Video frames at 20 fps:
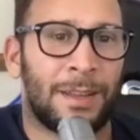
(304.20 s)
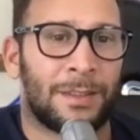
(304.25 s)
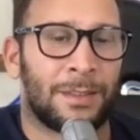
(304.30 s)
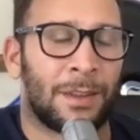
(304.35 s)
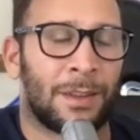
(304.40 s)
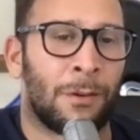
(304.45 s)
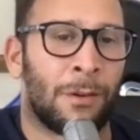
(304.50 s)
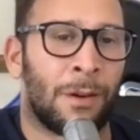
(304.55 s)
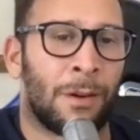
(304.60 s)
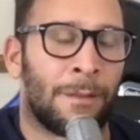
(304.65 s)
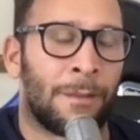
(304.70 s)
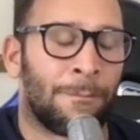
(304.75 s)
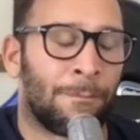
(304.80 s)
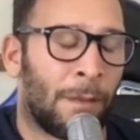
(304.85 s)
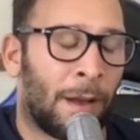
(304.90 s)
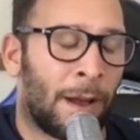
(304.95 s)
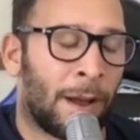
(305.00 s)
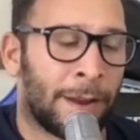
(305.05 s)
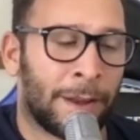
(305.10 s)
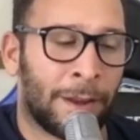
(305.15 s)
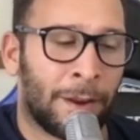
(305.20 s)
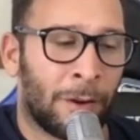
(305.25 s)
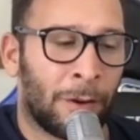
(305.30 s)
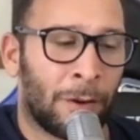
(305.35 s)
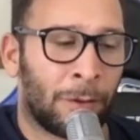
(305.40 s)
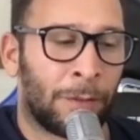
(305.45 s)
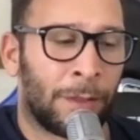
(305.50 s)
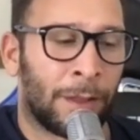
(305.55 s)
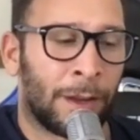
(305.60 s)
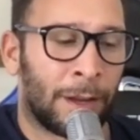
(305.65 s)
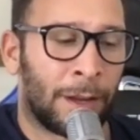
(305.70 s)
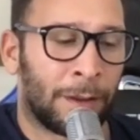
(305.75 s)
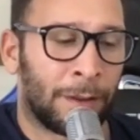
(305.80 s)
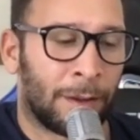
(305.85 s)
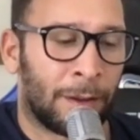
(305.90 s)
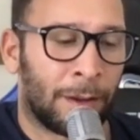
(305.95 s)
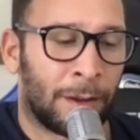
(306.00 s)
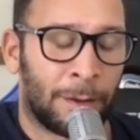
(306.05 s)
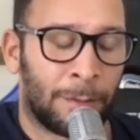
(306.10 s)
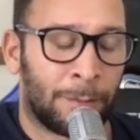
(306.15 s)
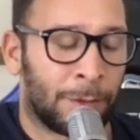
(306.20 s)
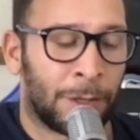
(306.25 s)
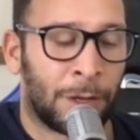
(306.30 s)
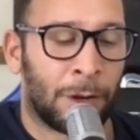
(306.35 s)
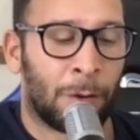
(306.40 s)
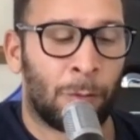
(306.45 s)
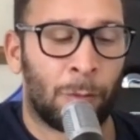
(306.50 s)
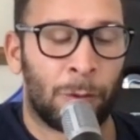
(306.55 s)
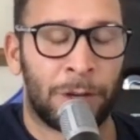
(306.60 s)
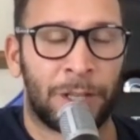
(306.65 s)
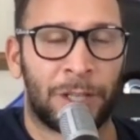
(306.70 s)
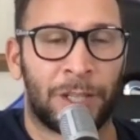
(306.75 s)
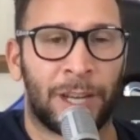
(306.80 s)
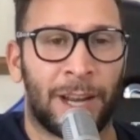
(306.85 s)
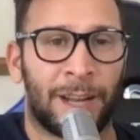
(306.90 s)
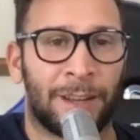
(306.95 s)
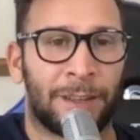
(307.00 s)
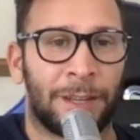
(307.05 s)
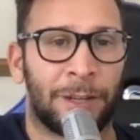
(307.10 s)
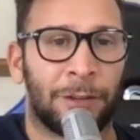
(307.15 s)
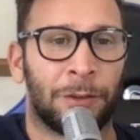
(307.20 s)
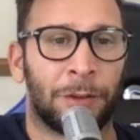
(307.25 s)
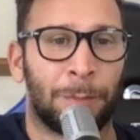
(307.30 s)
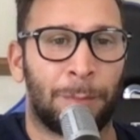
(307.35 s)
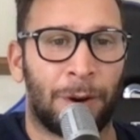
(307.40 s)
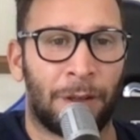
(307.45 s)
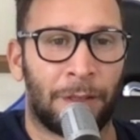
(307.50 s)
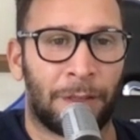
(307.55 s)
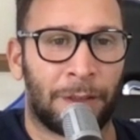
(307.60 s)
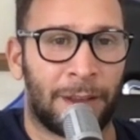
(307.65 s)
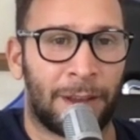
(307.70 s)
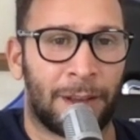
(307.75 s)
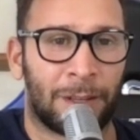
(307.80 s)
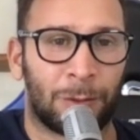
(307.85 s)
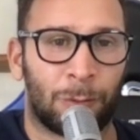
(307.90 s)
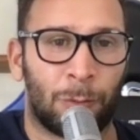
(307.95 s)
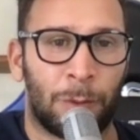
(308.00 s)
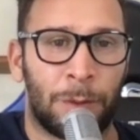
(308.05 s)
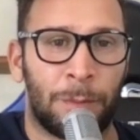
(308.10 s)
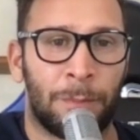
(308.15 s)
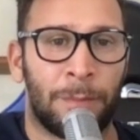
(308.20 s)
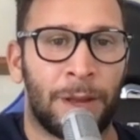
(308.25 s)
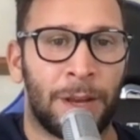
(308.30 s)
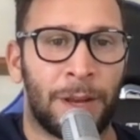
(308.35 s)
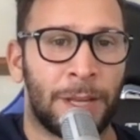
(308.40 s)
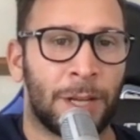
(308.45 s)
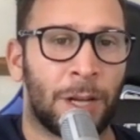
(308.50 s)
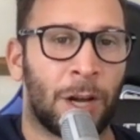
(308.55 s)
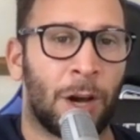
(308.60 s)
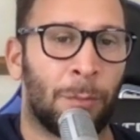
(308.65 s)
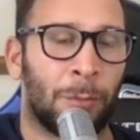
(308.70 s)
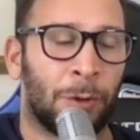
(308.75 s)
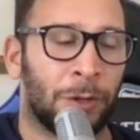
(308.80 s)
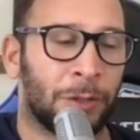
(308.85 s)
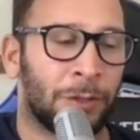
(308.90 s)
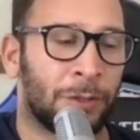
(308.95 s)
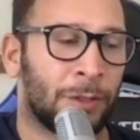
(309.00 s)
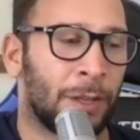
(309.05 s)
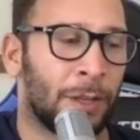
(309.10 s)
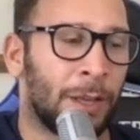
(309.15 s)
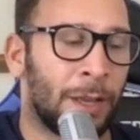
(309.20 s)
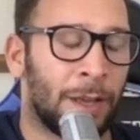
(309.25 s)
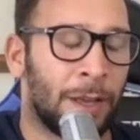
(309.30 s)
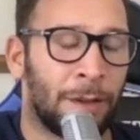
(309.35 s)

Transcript: So I know that we chat here on the podcast with many e-commerce